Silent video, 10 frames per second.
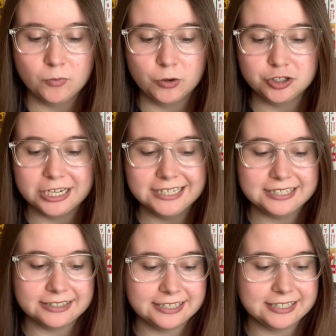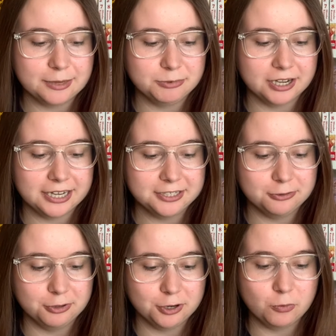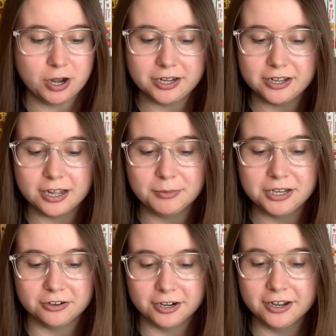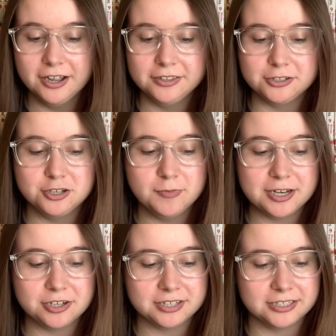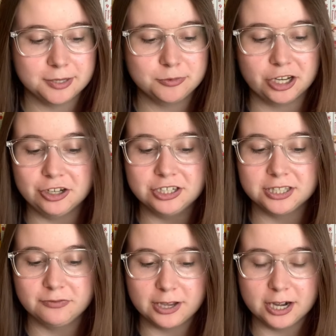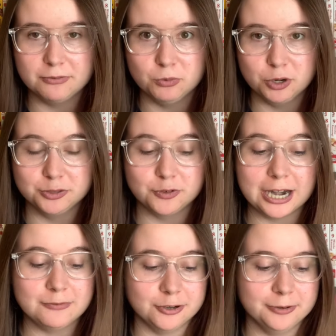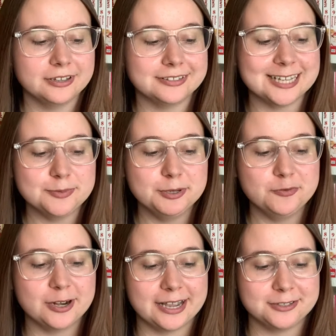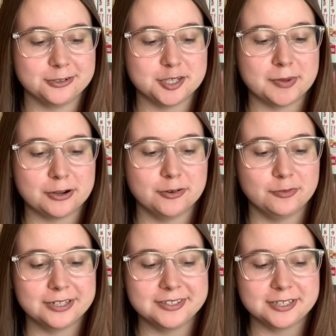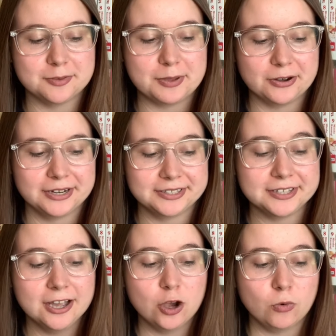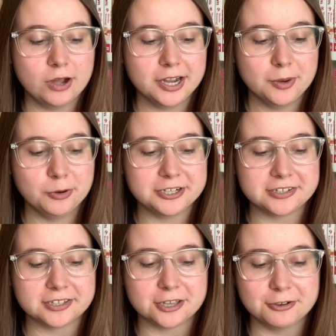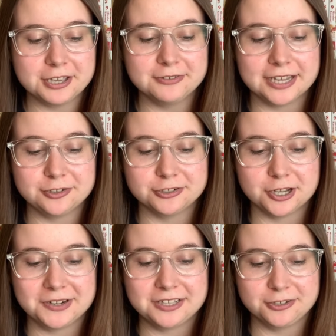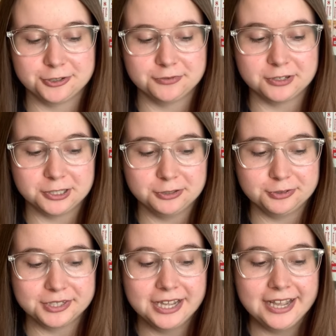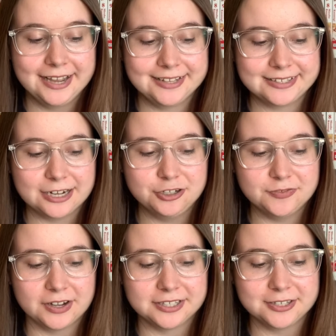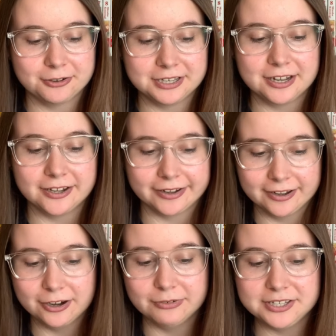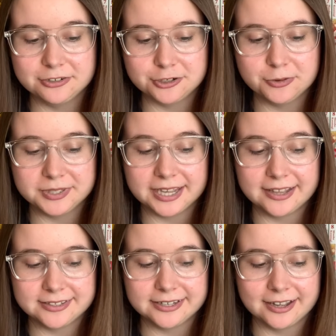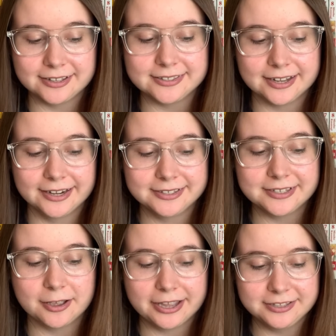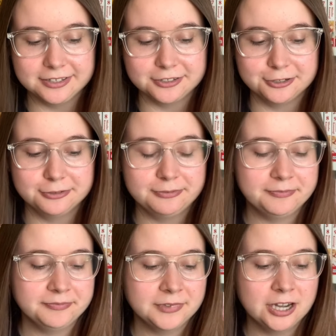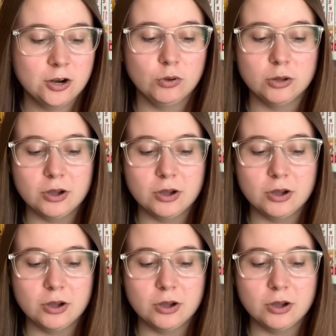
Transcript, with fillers: When chance leads him to high schooler Waka Kamikura, the two may just end up changing the fate of the world forever. Desperate for answers about her friend's disappearance, Waka breaches the Tokyo danger zone in search of clues. Instead, she finds Tokinaga, a researcher with the Anti God Science Institute. While